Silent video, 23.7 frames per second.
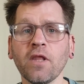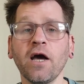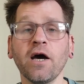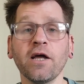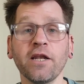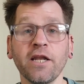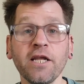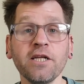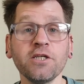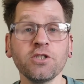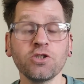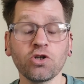
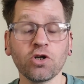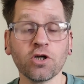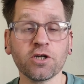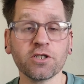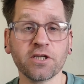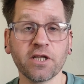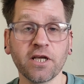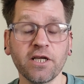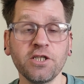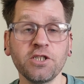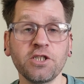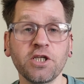And in
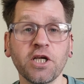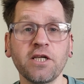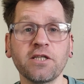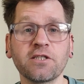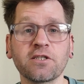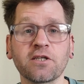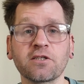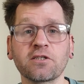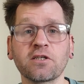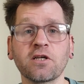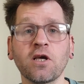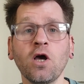trusting in
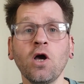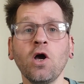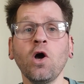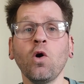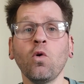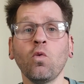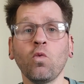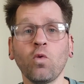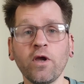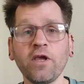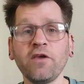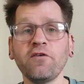Jesus,
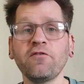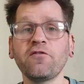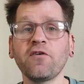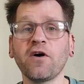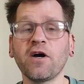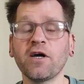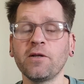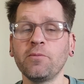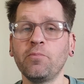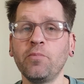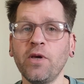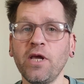we
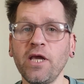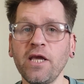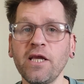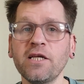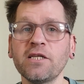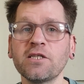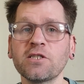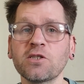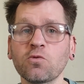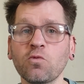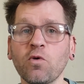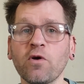find
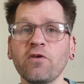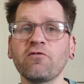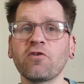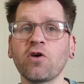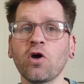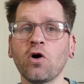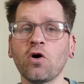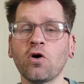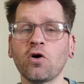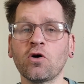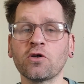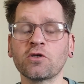peace with
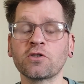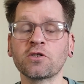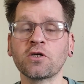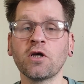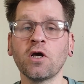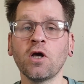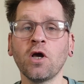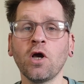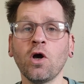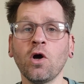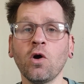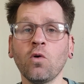God.
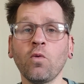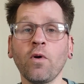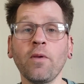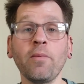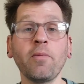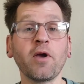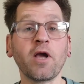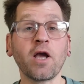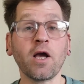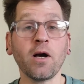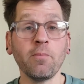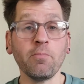We
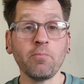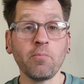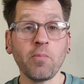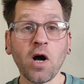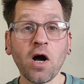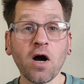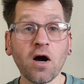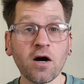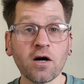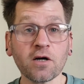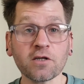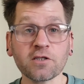become
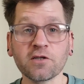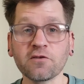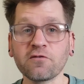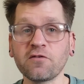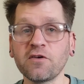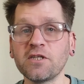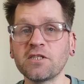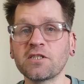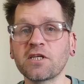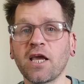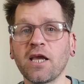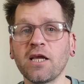part of
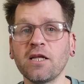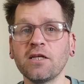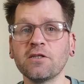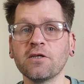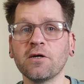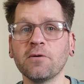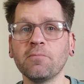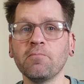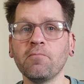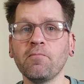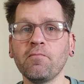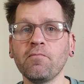his
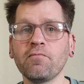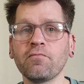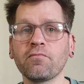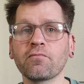kingdom.